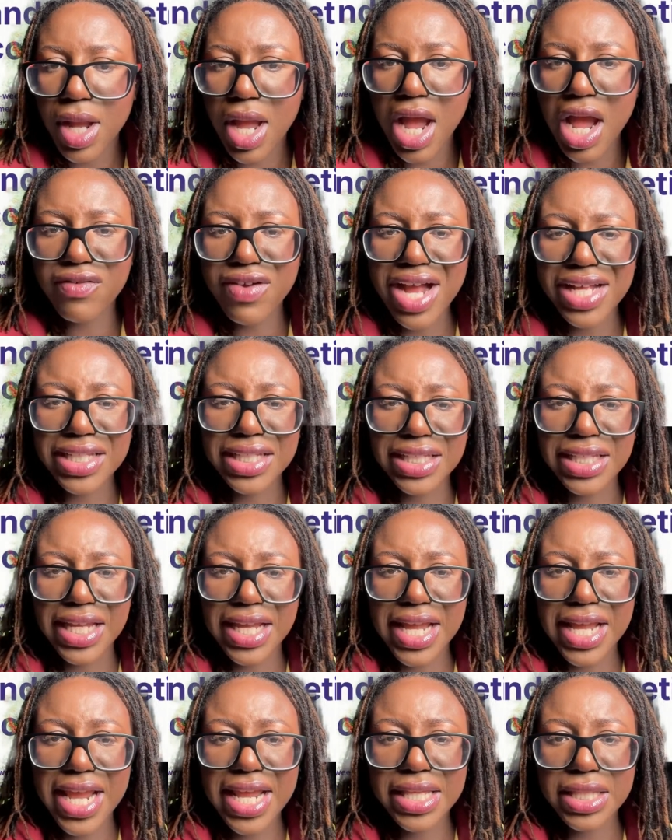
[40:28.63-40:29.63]
I've added
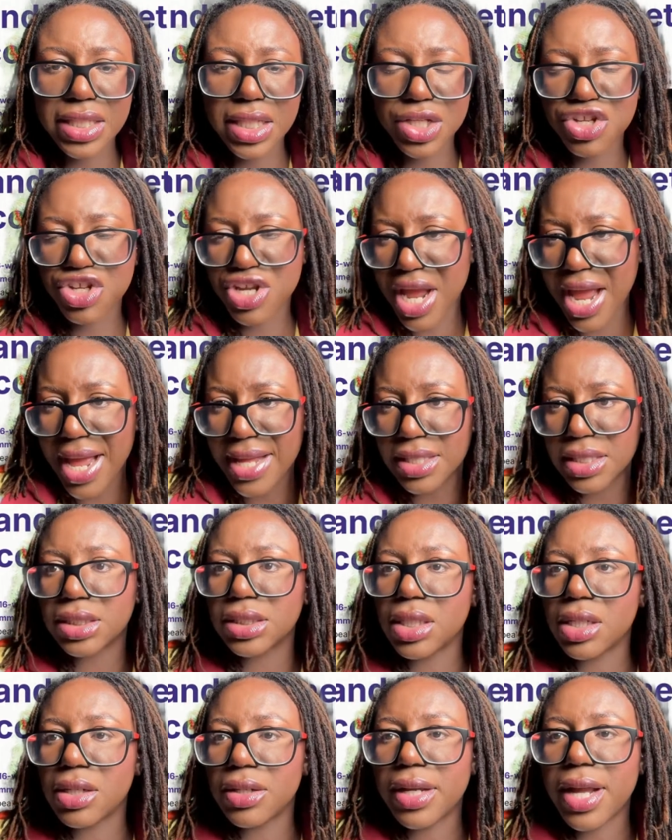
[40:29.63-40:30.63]
it in the
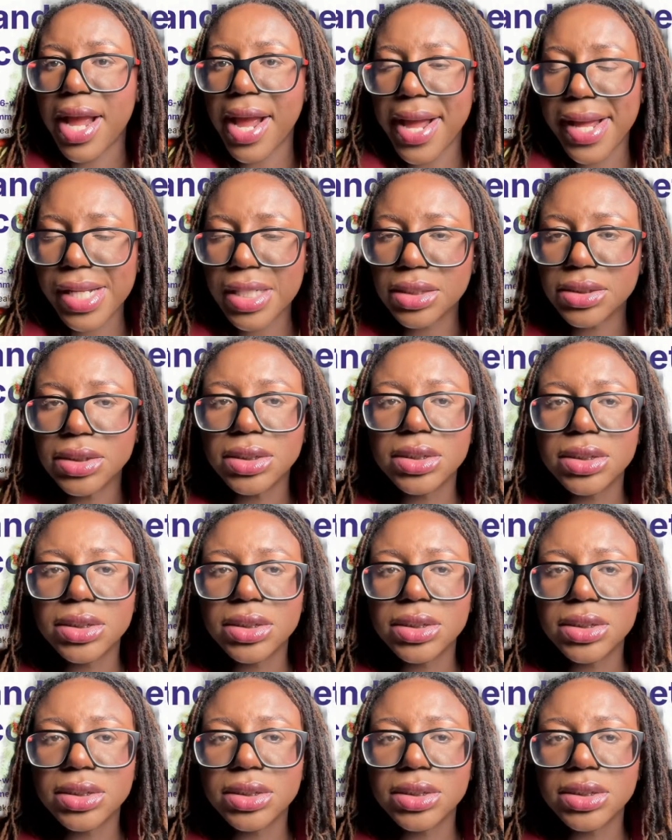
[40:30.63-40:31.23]
chat. Okay.